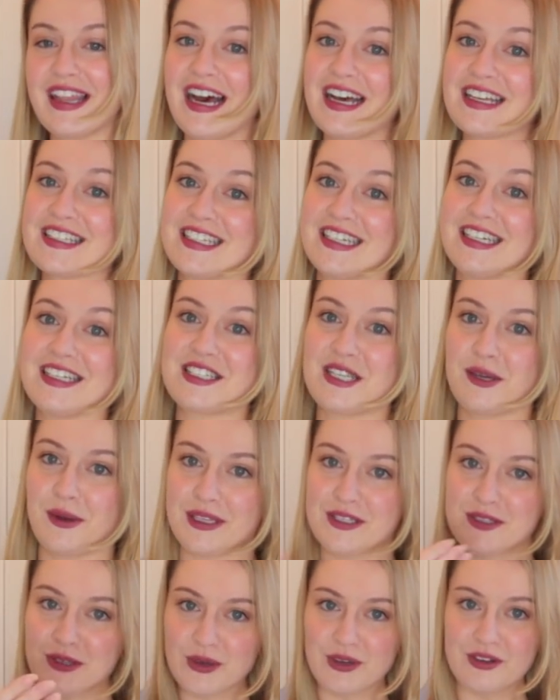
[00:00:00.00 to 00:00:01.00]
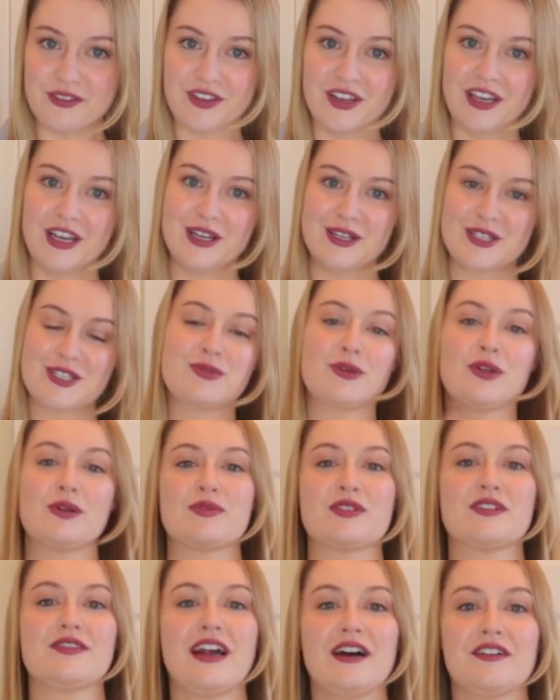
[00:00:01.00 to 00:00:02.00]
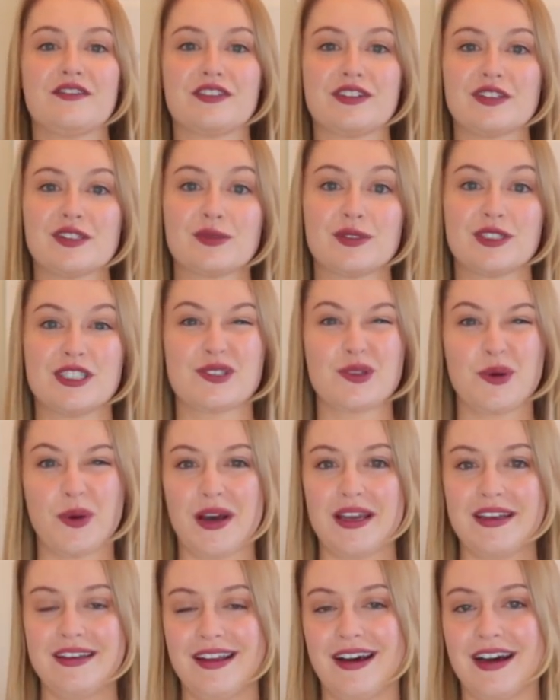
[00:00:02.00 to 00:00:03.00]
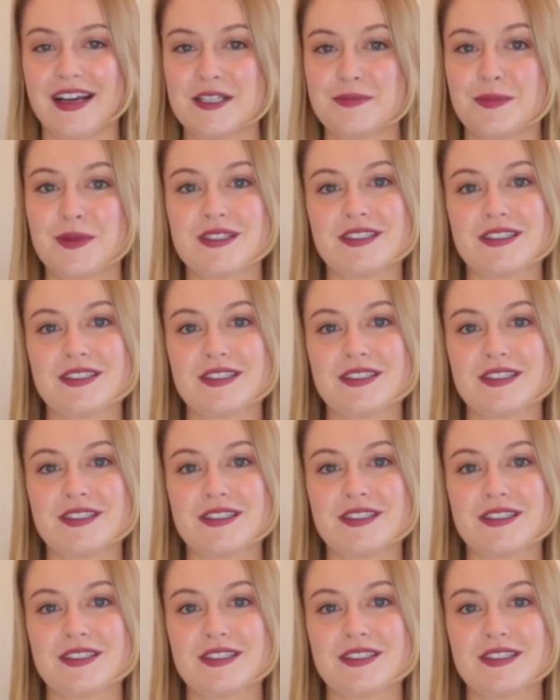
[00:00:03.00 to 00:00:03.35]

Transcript: That's it. So it sort of sweeps around for us, which is quite nice.